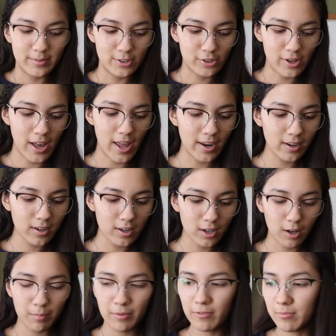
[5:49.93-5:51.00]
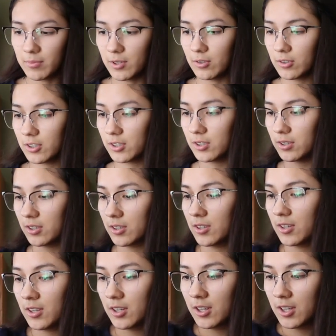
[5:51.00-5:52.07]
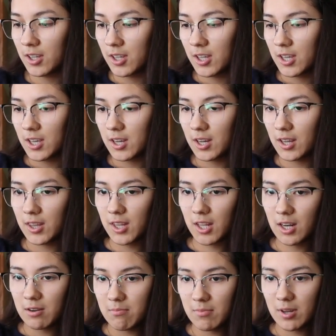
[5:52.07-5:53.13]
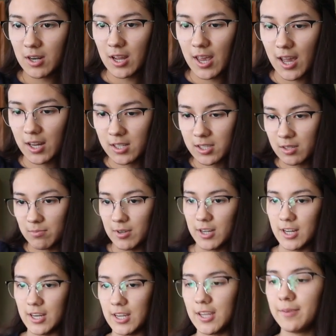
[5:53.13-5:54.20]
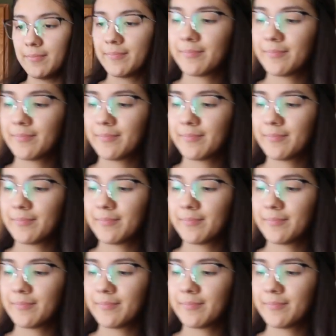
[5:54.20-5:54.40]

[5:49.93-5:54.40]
So I added a cup of milk. And then I'm gonna add some honey.